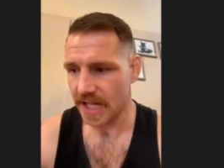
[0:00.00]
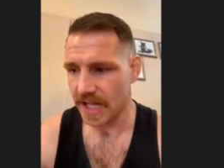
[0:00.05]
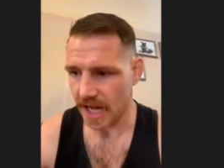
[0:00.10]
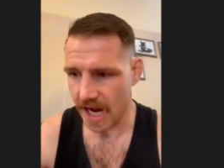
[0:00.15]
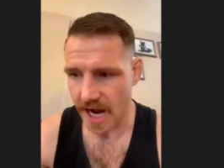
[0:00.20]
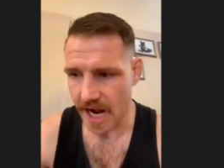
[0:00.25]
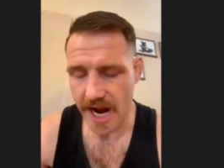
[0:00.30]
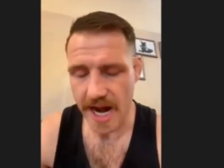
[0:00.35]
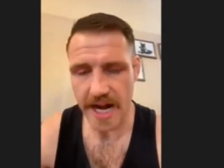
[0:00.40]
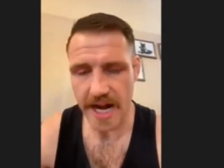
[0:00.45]

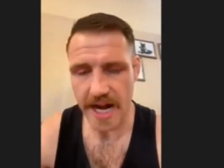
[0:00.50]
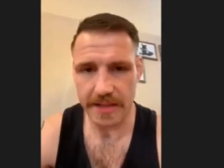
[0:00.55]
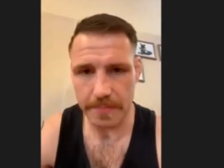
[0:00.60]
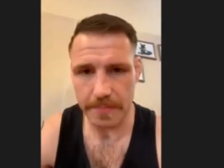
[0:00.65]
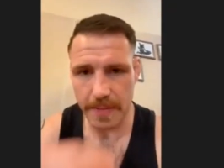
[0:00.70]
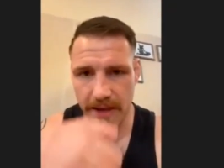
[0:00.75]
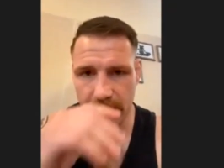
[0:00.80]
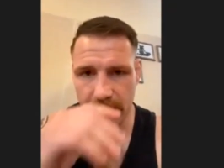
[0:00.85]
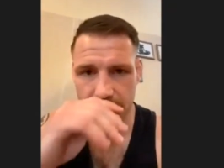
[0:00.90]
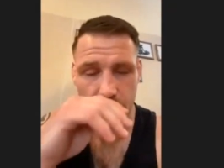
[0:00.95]
I can
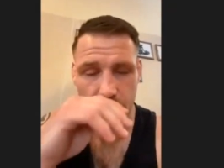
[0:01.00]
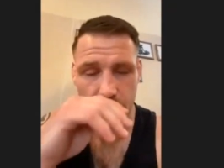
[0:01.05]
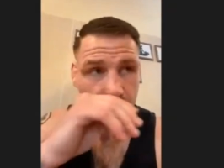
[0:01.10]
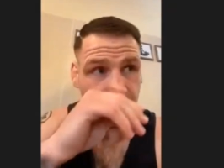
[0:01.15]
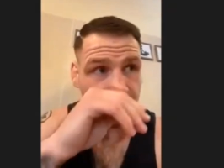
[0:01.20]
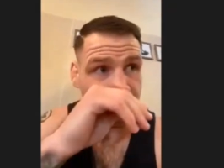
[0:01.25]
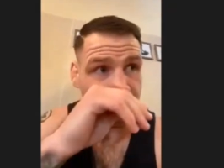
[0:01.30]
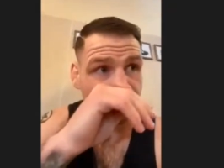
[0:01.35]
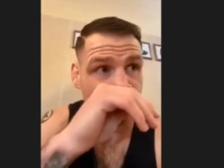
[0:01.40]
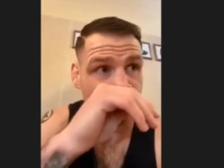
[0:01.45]
make
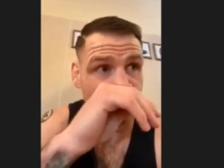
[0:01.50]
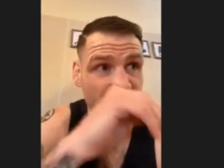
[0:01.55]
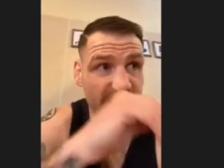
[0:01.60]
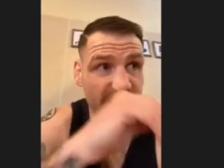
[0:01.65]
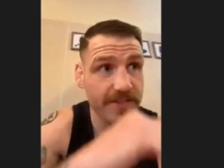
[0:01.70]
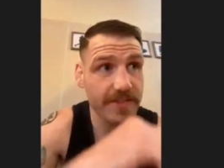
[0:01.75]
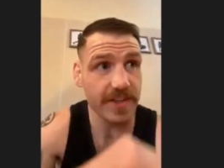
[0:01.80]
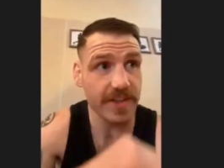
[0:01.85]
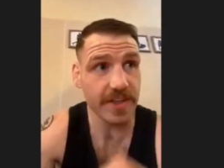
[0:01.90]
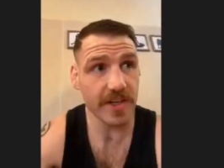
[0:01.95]
forty-five,
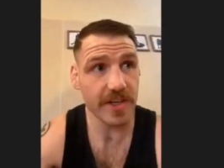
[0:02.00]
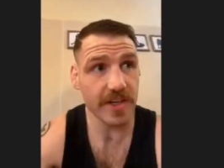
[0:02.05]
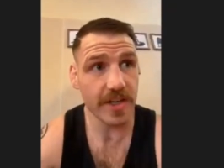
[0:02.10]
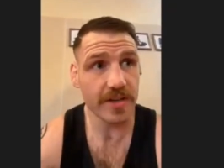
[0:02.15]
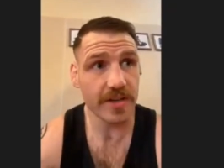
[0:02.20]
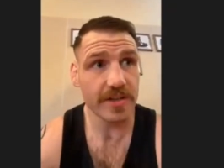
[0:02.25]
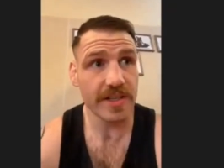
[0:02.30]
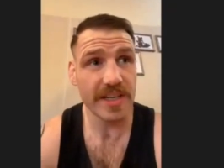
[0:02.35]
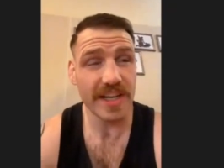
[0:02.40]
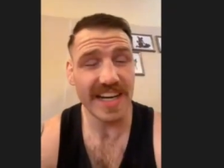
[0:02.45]
you
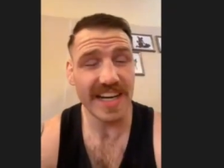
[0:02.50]
know.